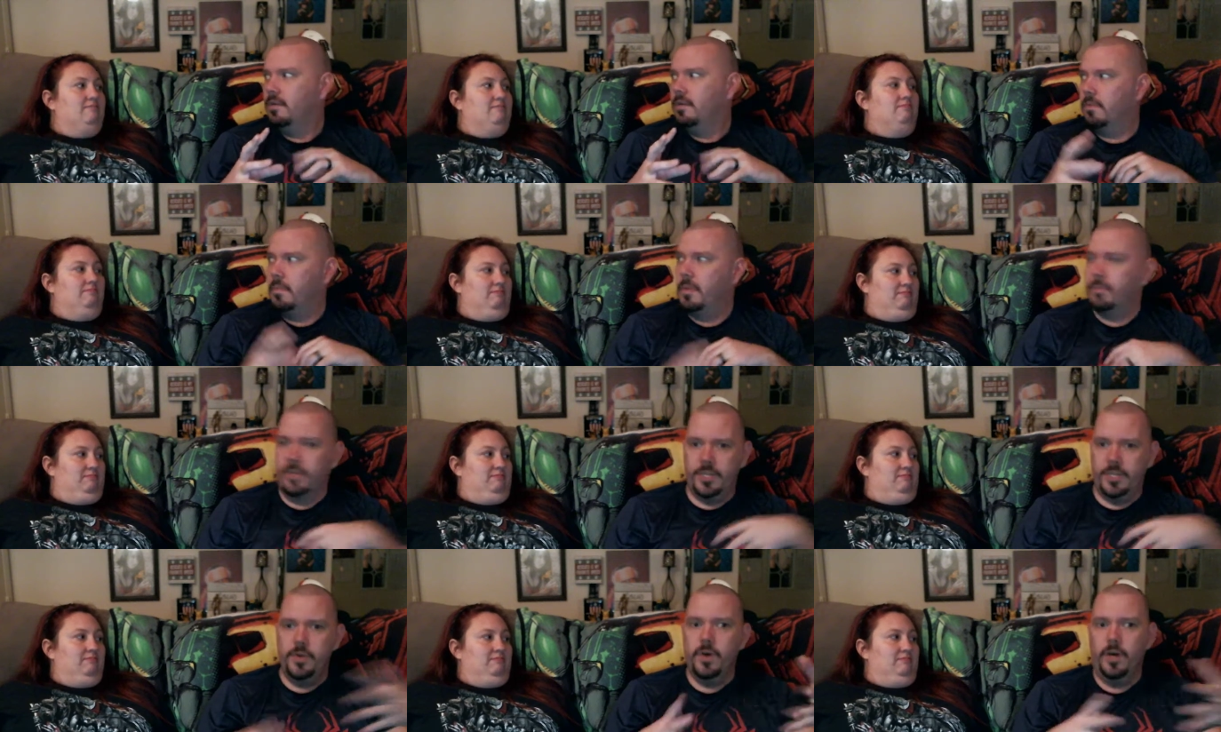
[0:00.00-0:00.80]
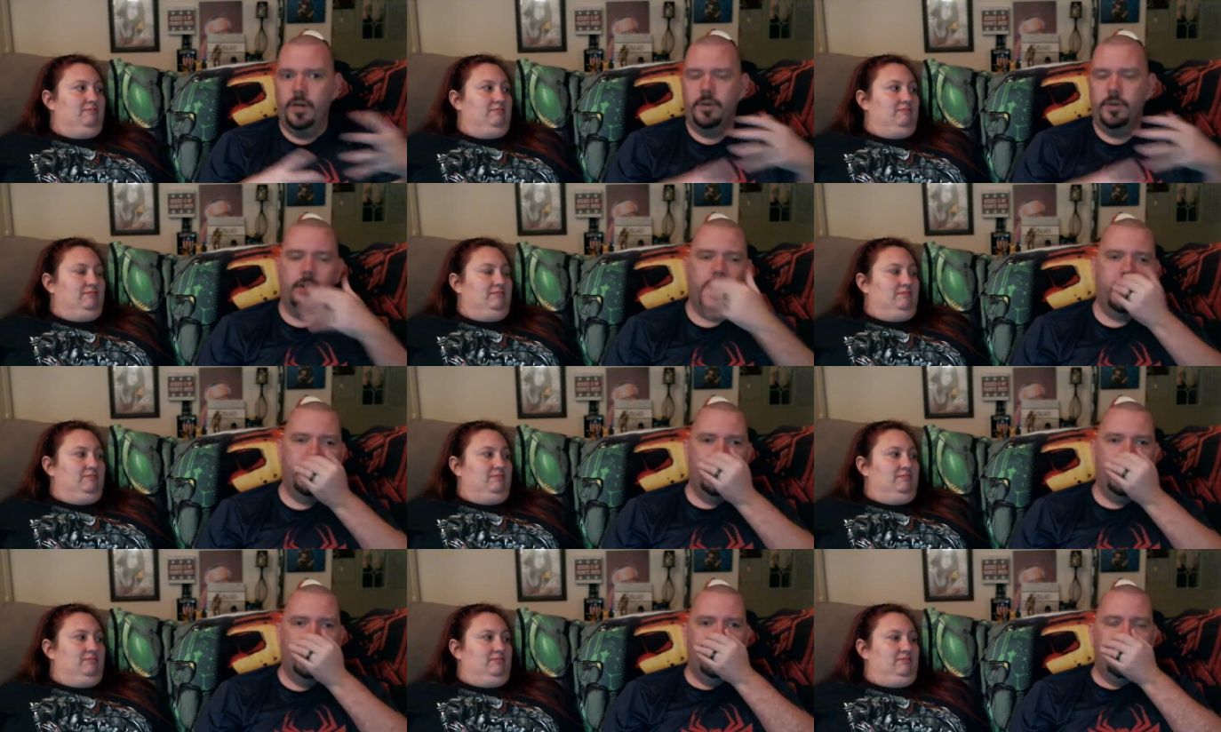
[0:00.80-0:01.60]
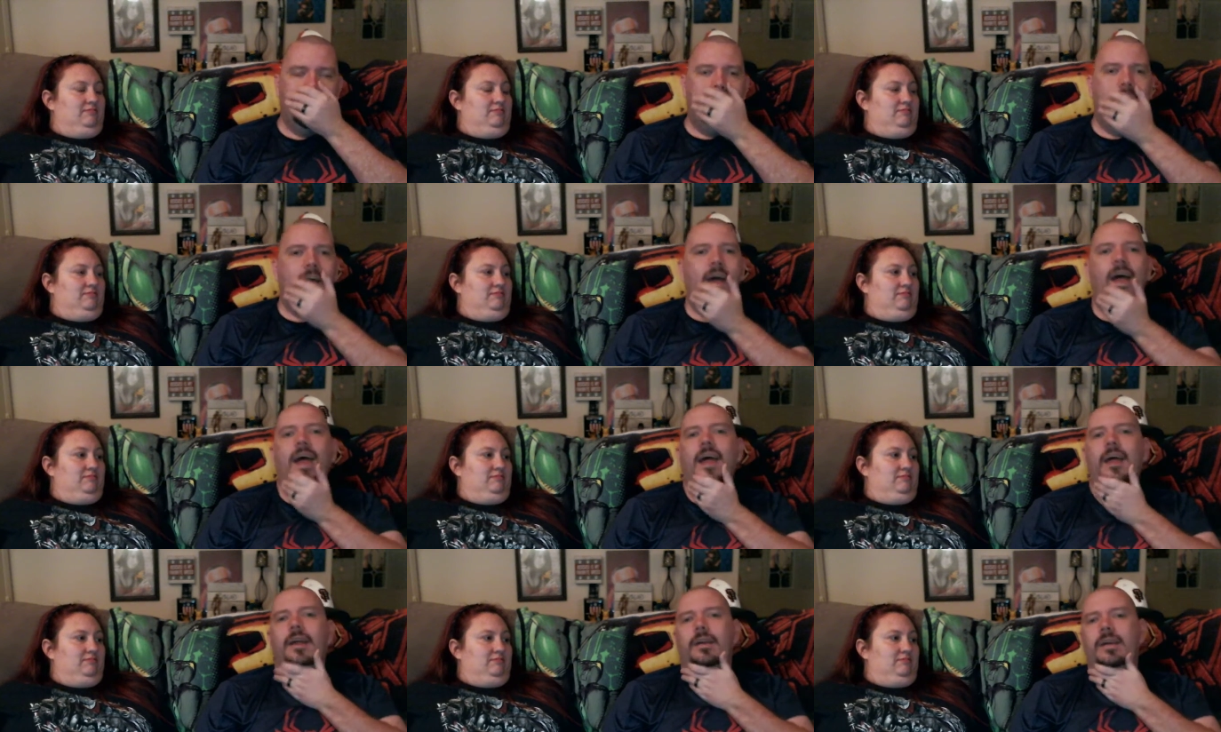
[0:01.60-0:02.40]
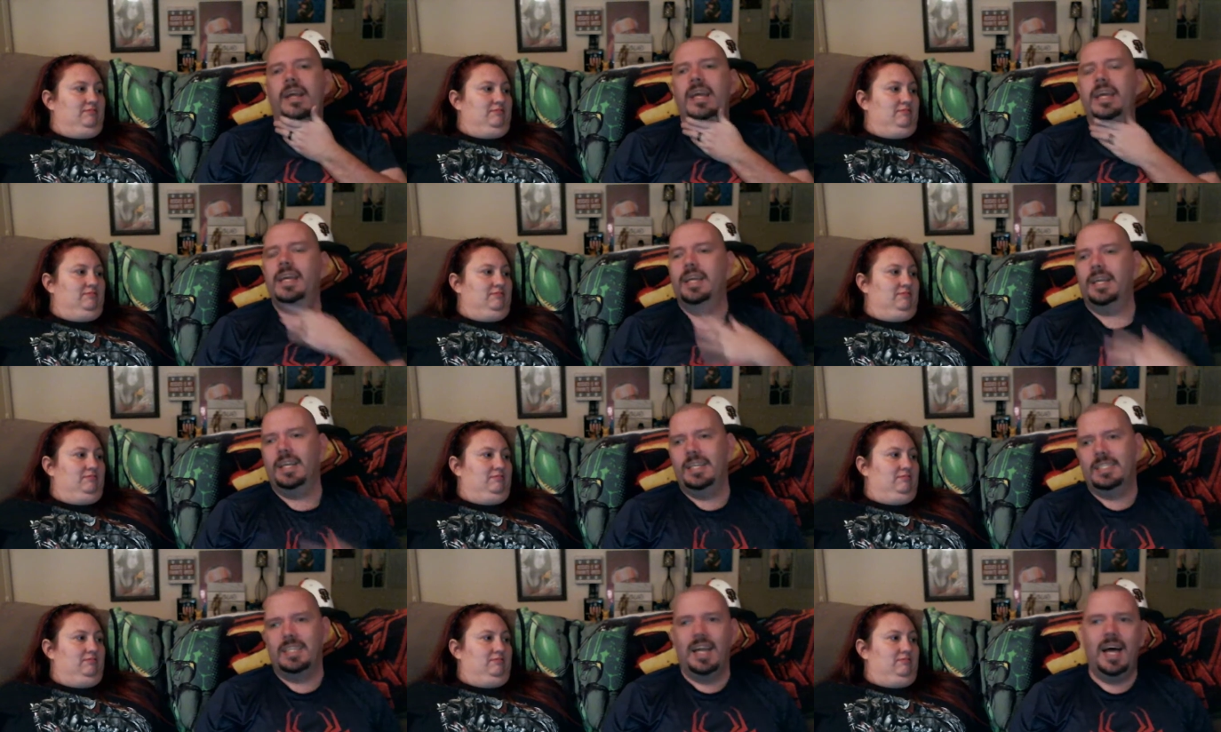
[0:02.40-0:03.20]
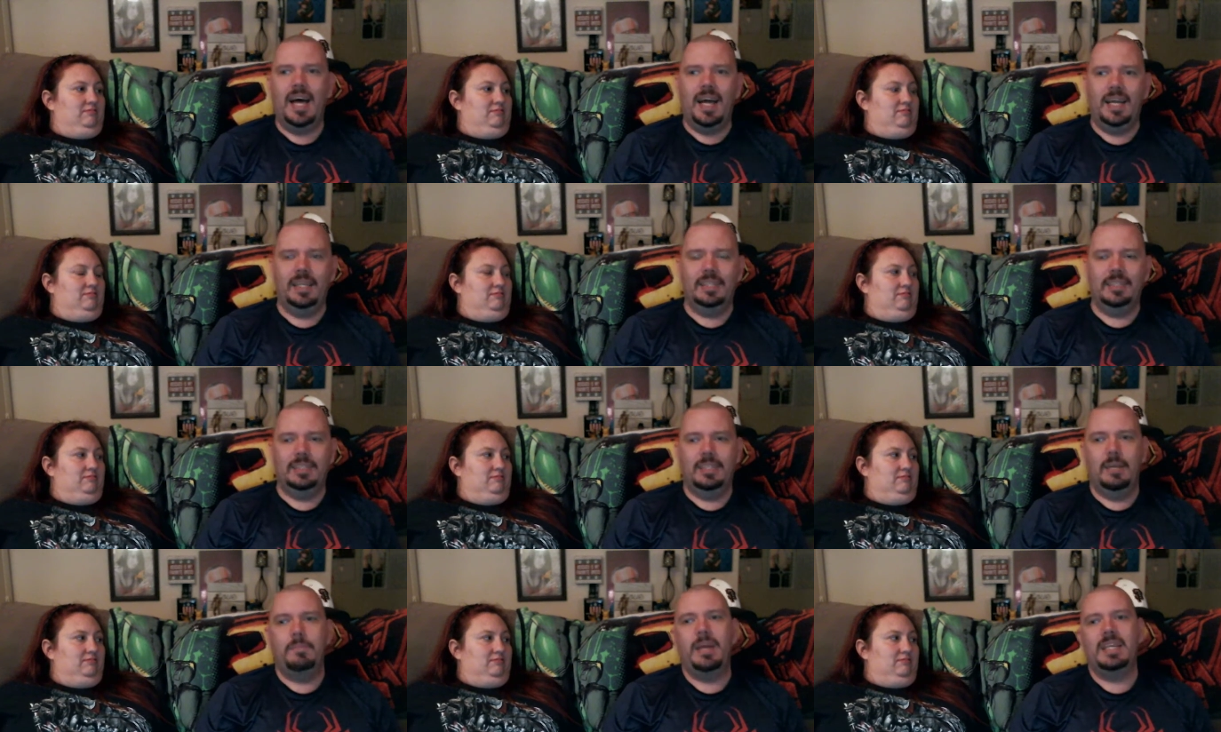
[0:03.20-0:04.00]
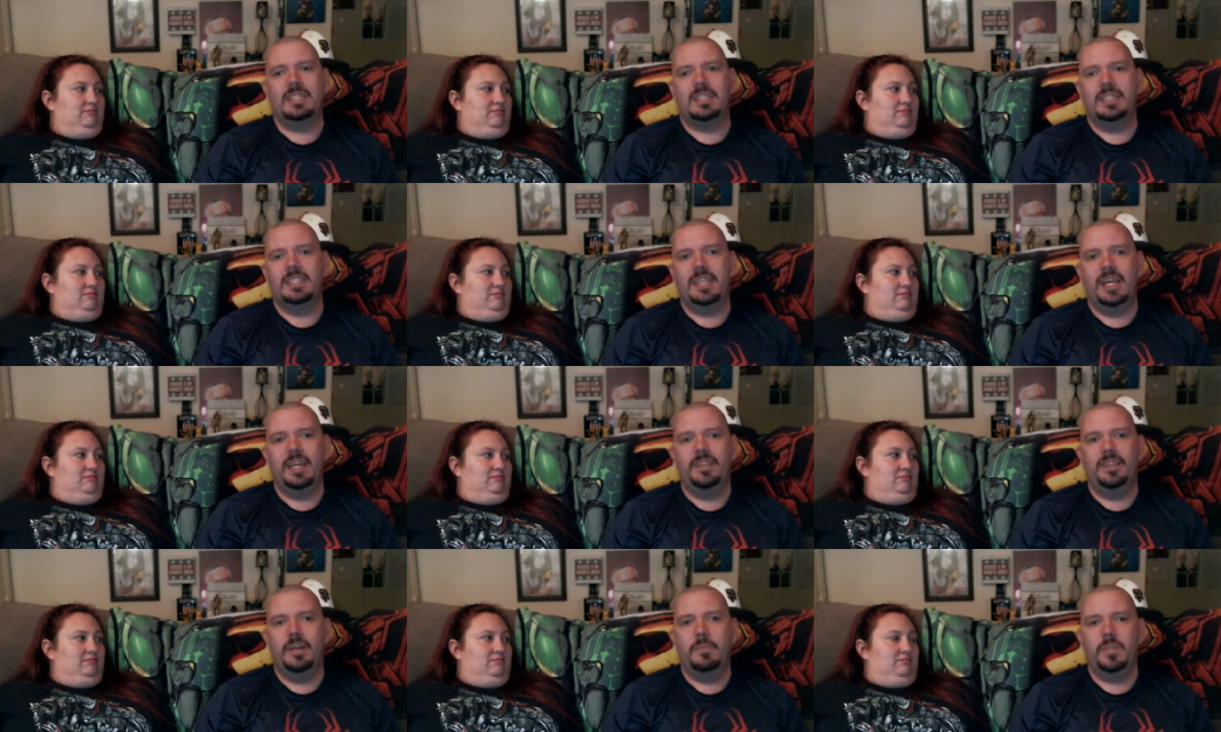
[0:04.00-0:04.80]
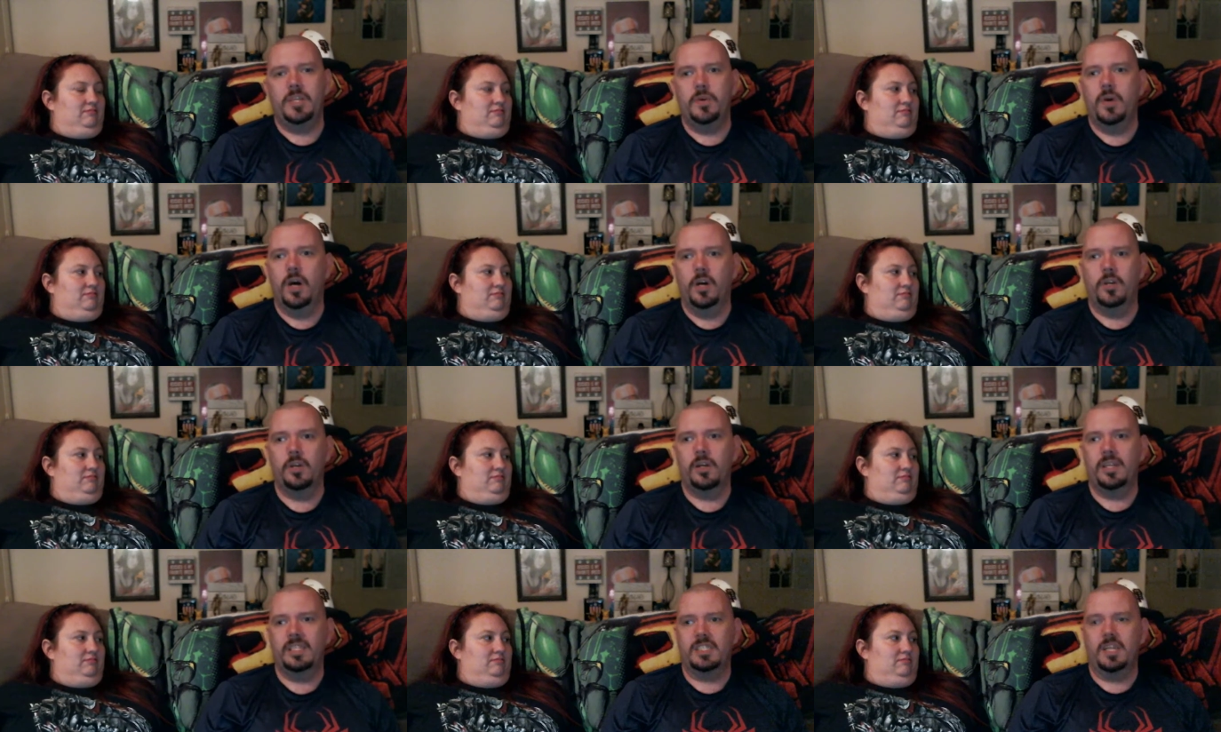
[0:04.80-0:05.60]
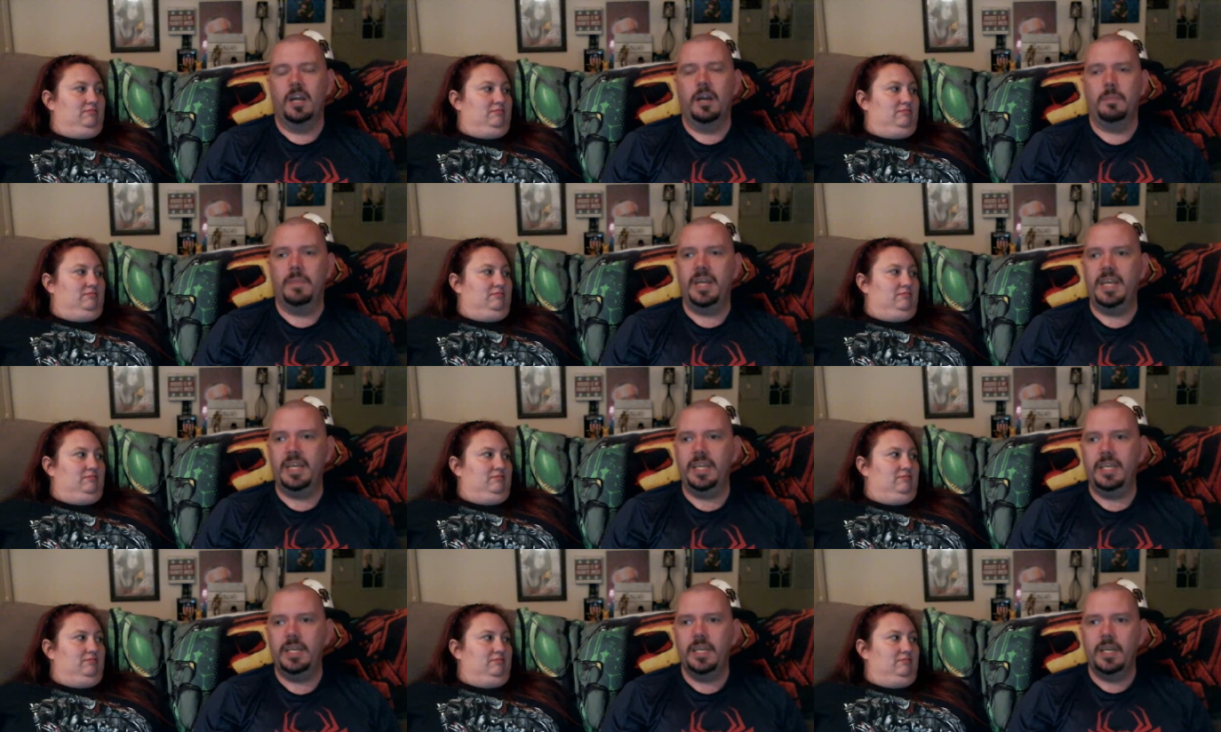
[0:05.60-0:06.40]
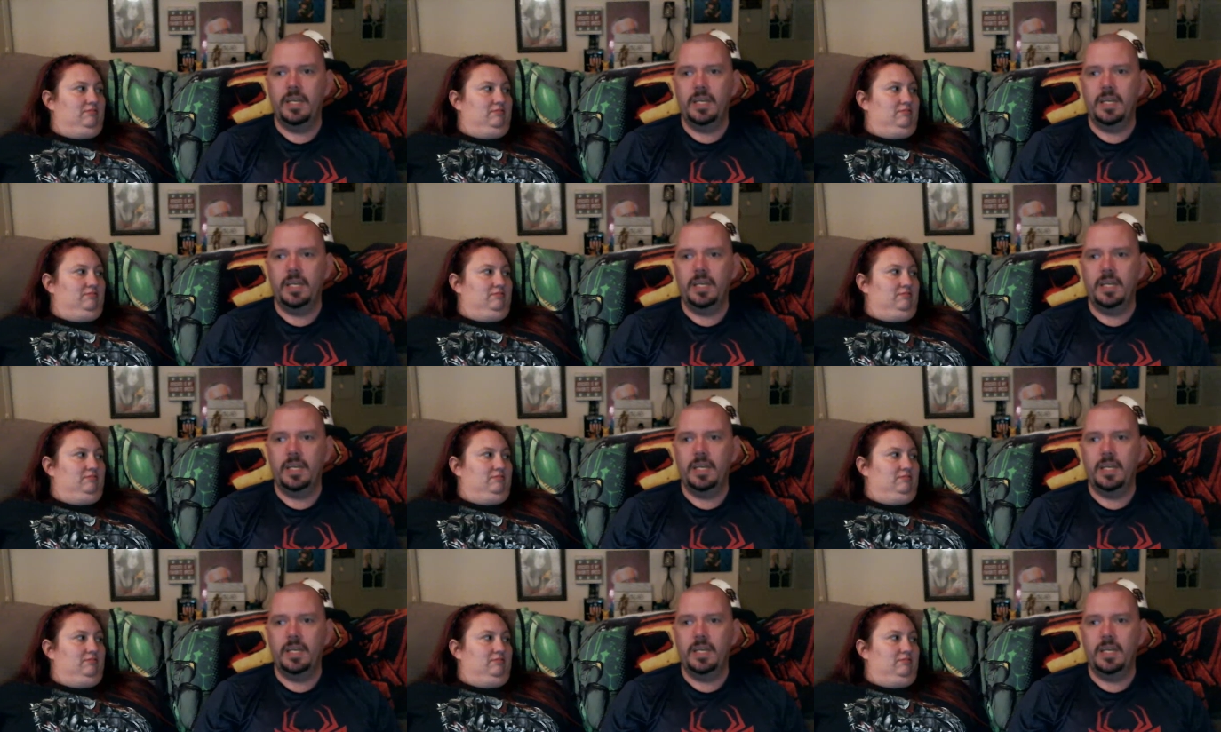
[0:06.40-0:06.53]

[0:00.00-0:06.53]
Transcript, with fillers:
Speaker 1: from number 200. Mm-hmm. And Negan is like basically saying that number 200 is going to be